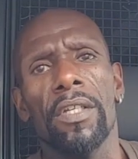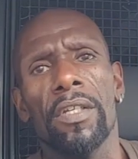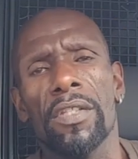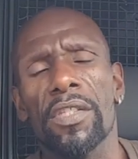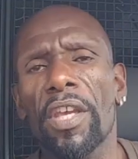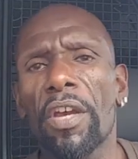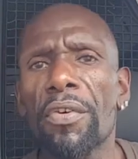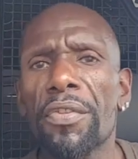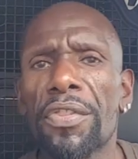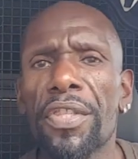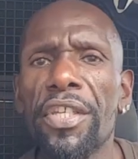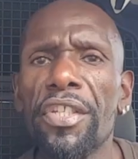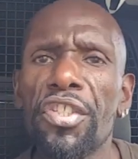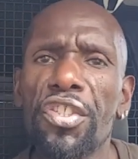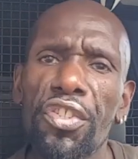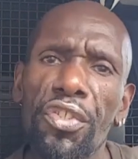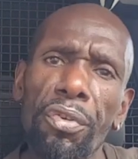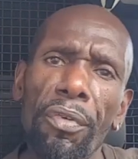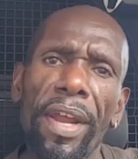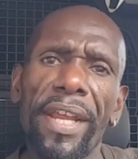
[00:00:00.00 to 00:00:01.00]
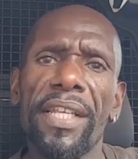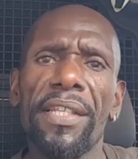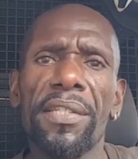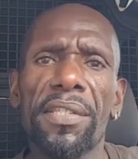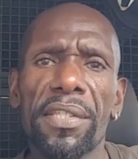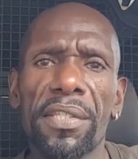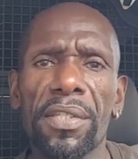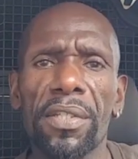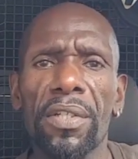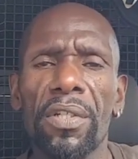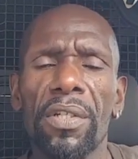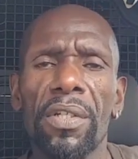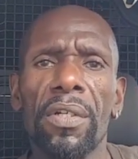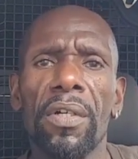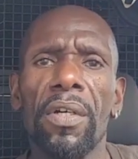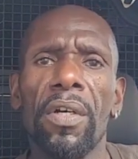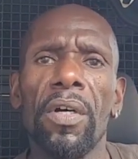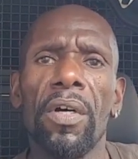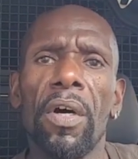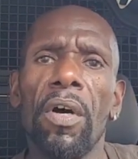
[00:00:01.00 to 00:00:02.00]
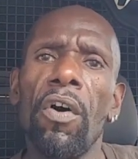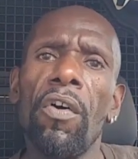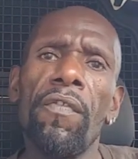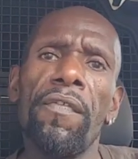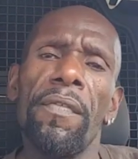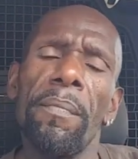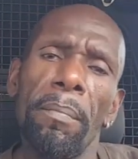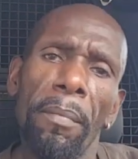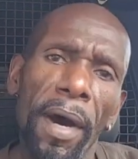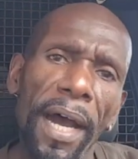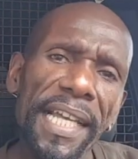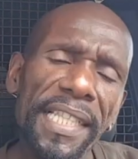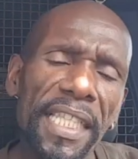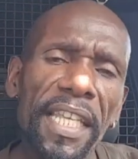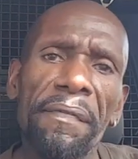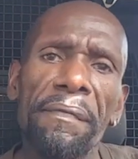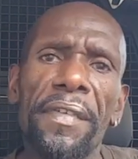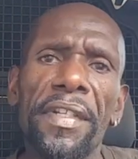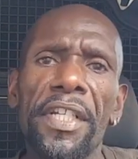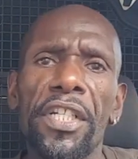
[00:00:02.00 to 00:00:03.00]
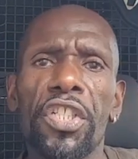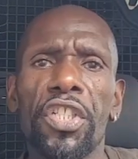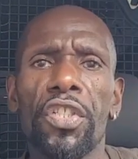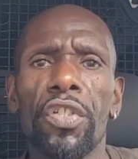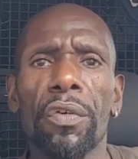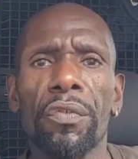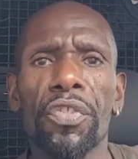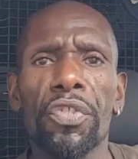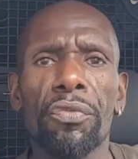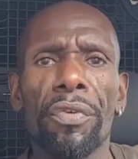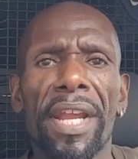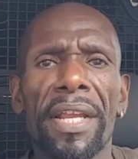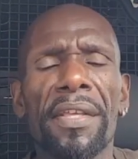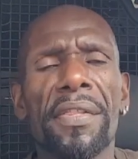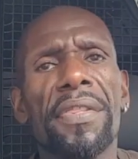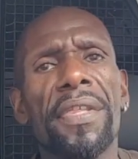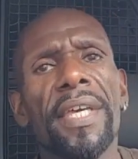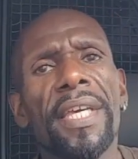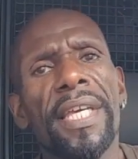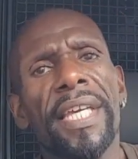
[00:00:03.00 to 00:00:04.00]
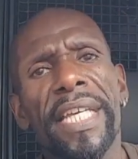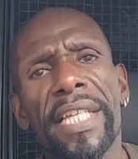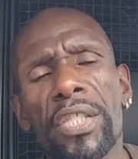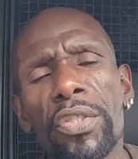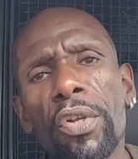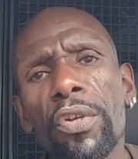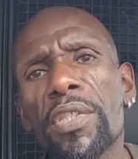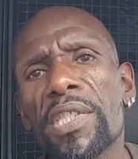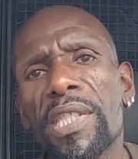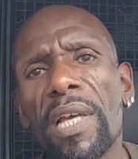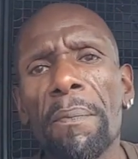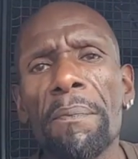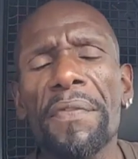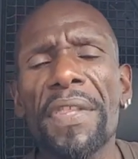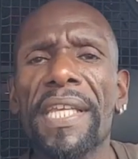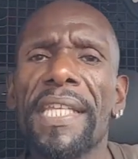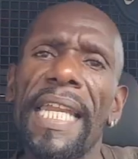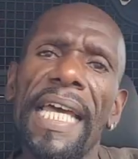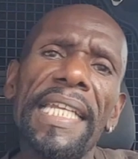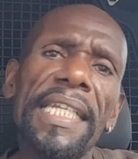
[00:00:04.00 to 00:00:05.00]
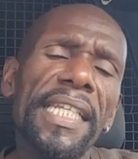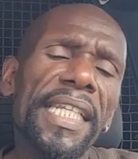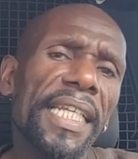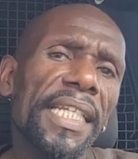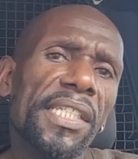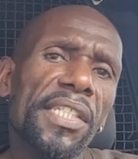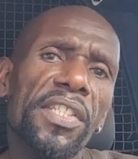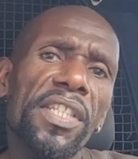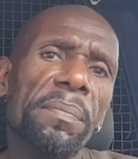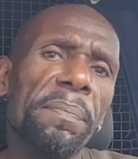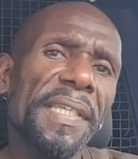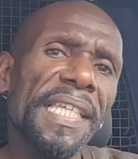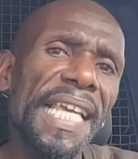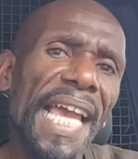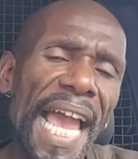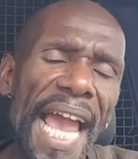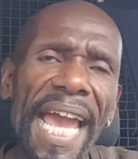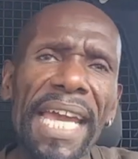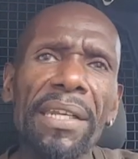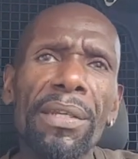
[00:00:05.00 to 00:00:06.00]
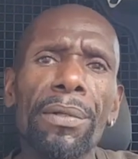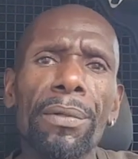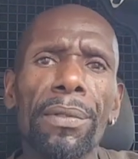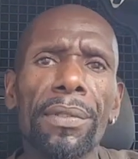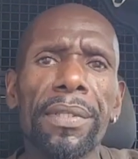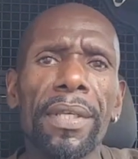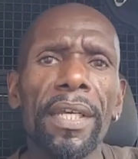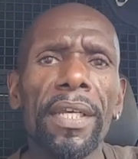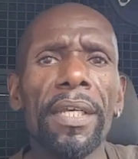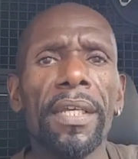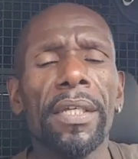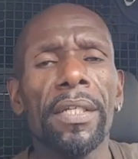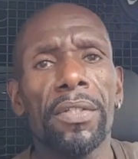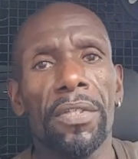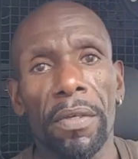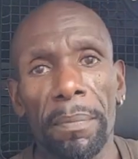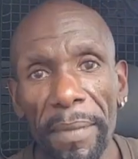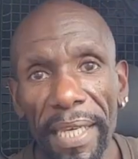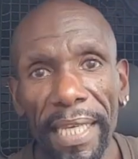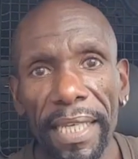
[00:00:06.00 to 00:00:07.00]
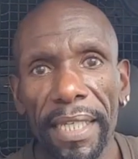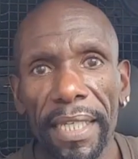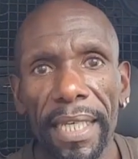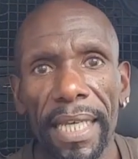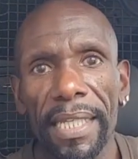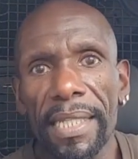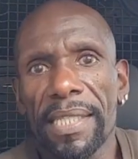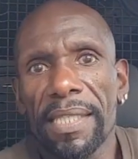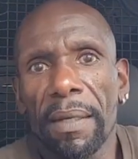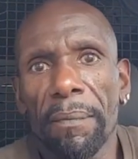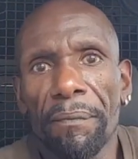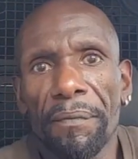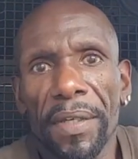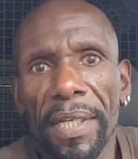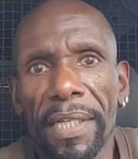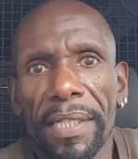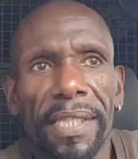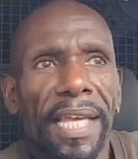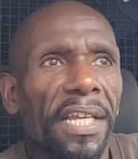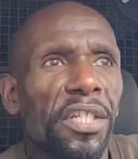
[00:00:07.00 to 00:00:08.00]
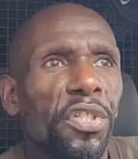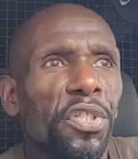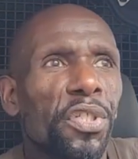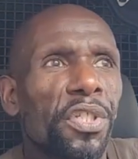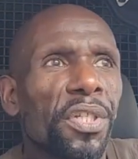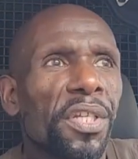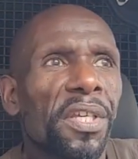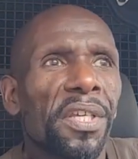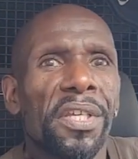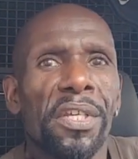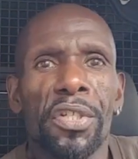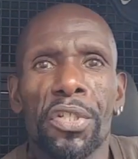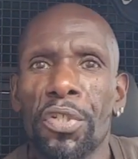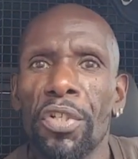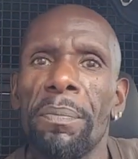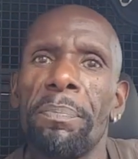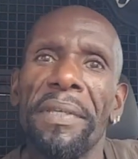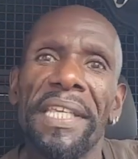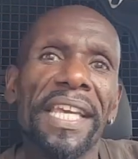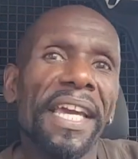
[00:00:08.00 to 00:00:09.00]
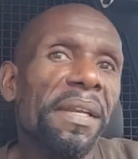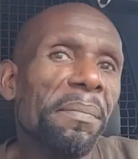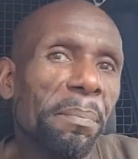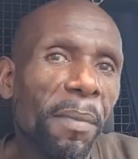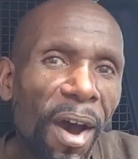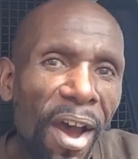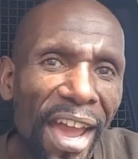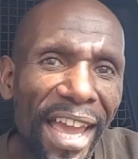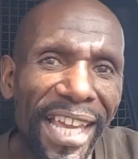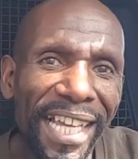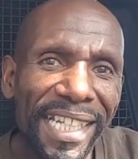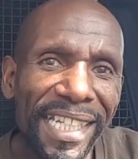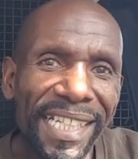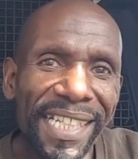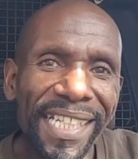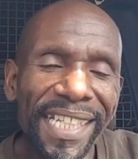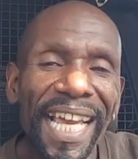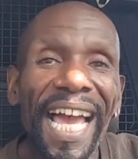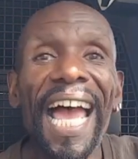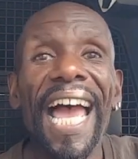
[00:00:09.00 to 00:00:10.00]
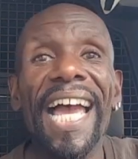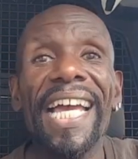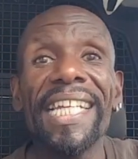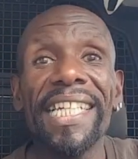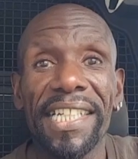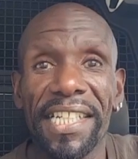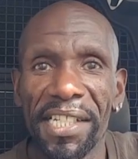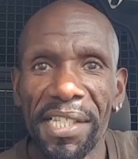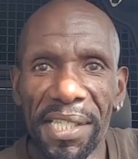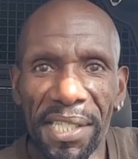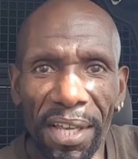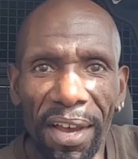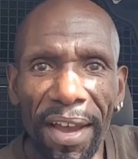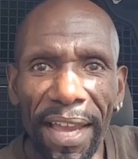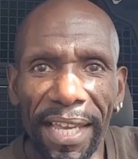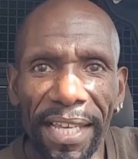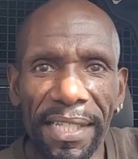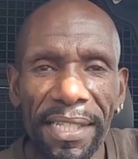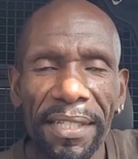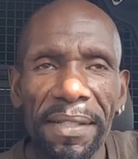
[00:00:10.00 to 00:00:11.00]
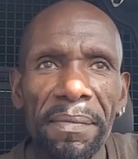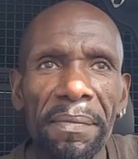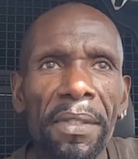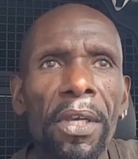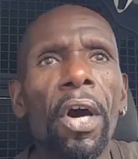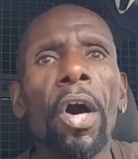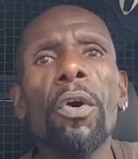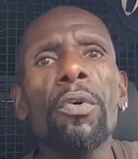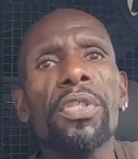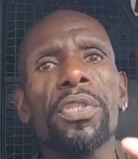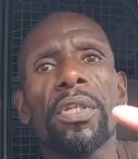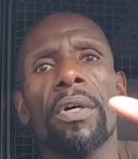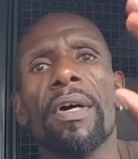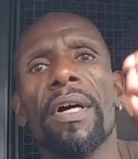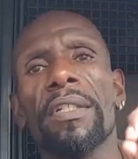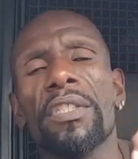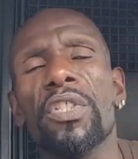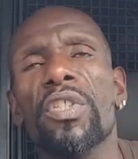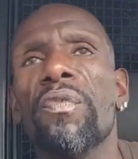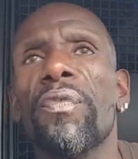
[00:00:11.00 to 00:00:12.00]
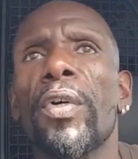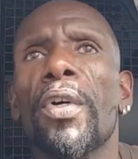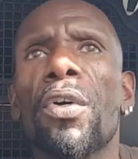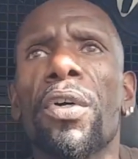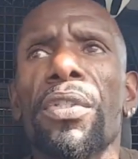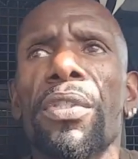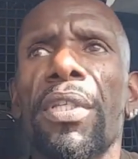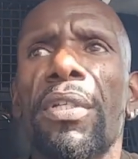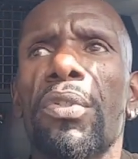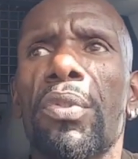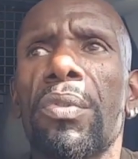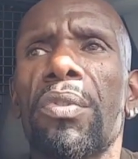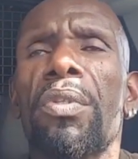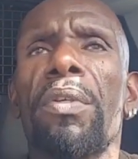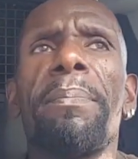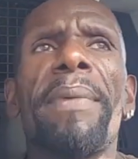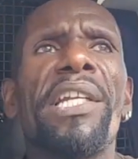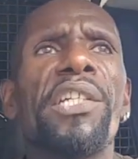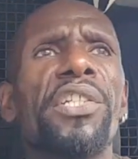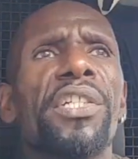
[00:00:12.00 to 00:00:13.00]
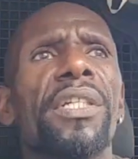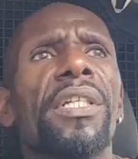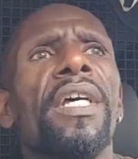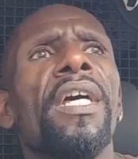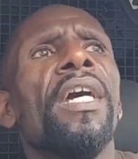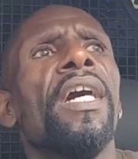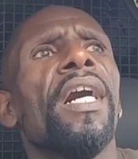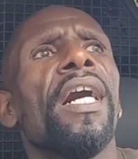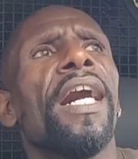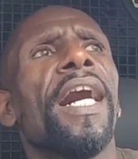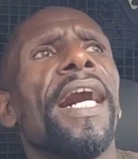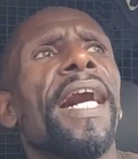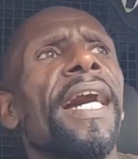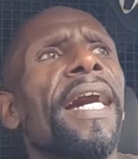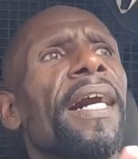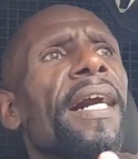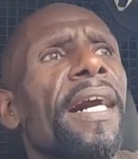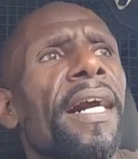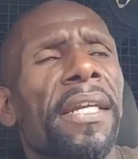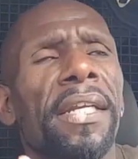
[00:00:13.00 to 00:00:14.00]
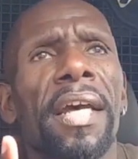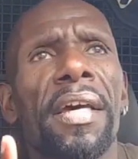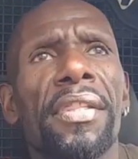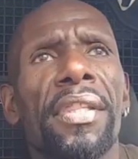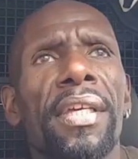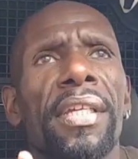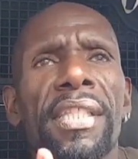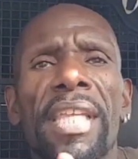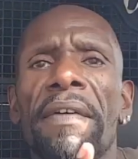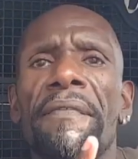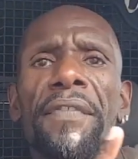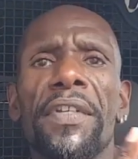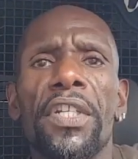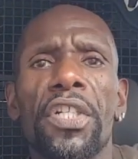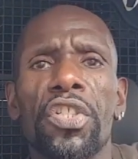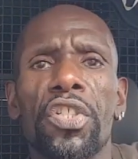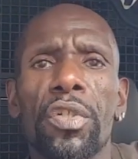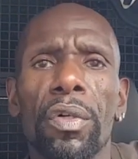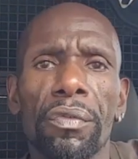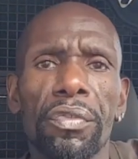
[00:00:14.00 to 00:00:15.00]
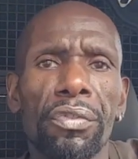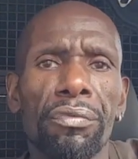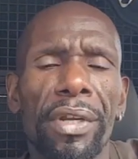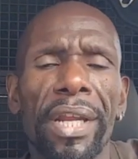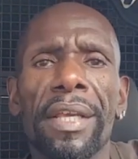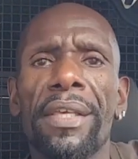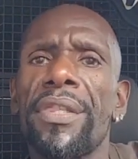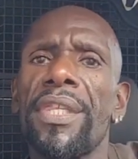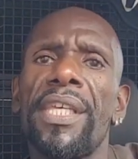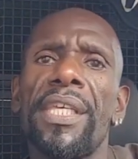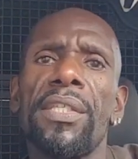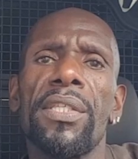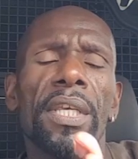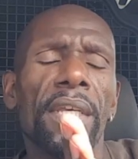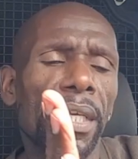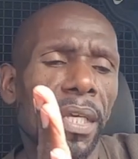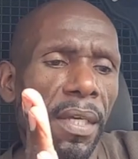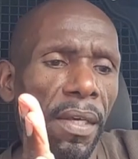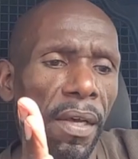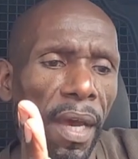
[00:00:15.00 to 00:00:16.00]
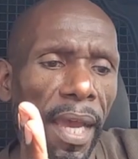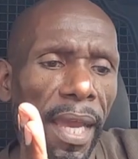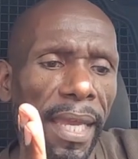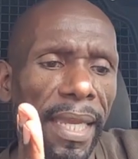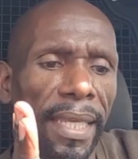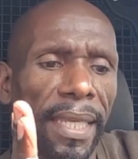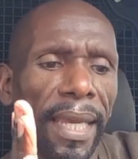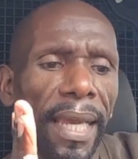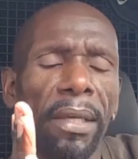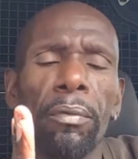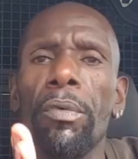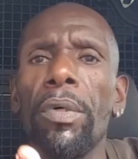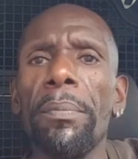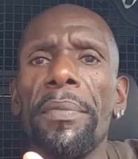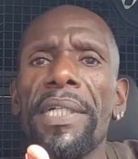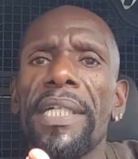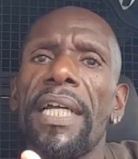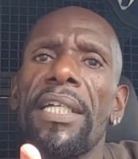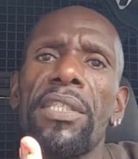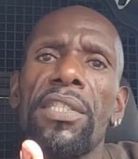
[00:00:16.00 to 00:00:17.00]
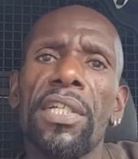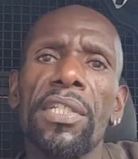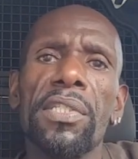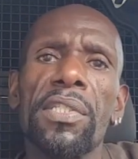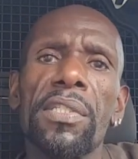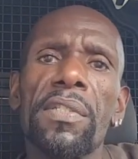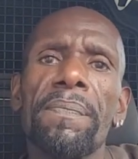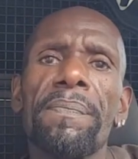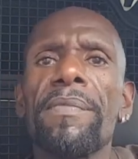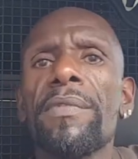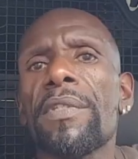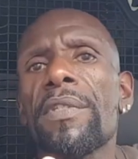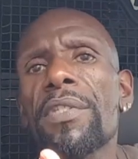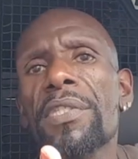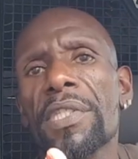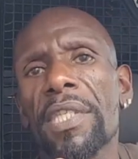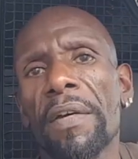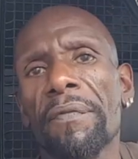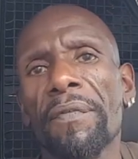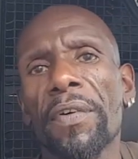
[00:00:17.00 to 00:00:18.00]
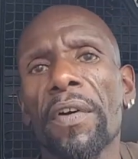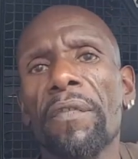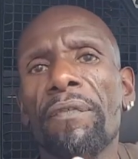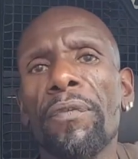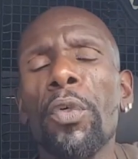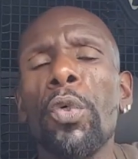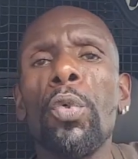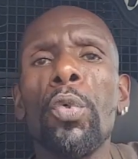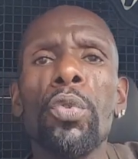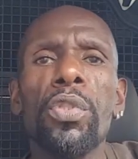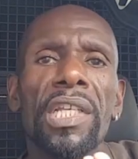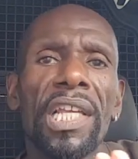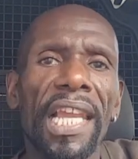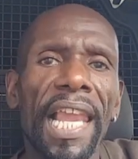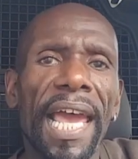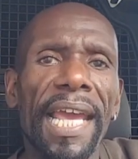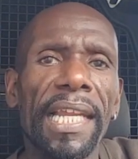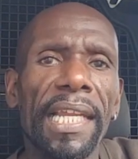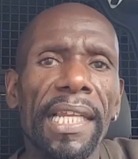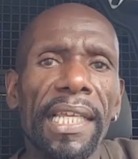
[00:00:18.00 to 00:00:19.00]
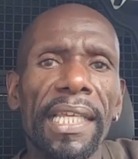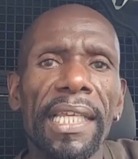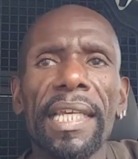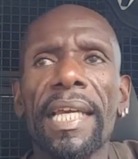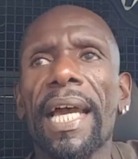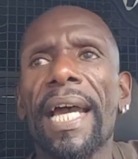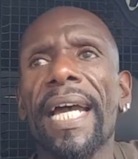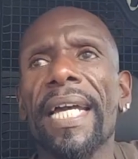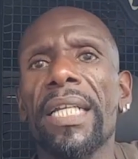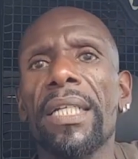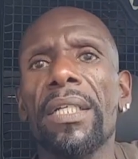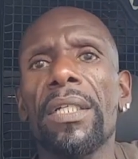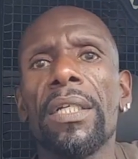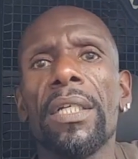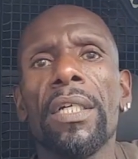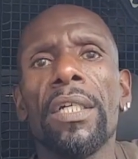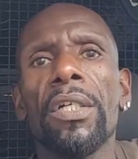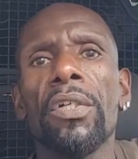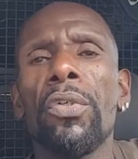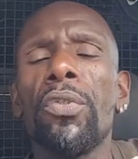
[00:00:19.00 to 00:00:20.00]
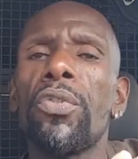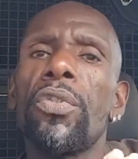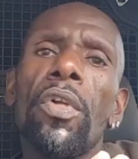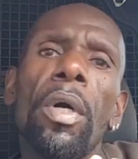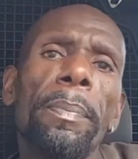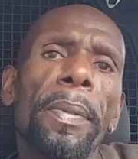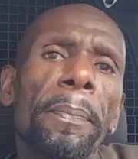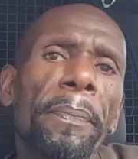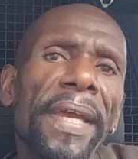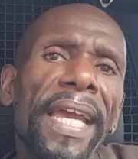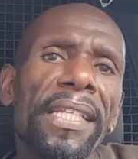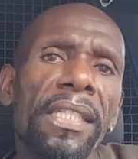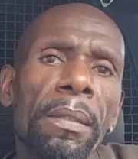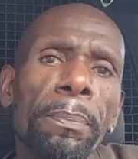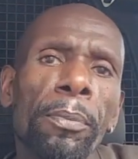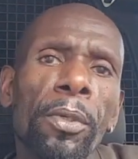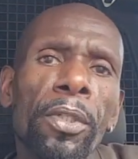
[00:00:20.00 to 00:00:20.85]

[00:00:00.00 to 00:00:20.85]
So these traits of my definition of strength is not something that needs to be handled. To me, it's something that should be admired and desired. Also, I just forgot to mention another definition of strength is a woman that doesn't suffer fools gladly and who's not prepared to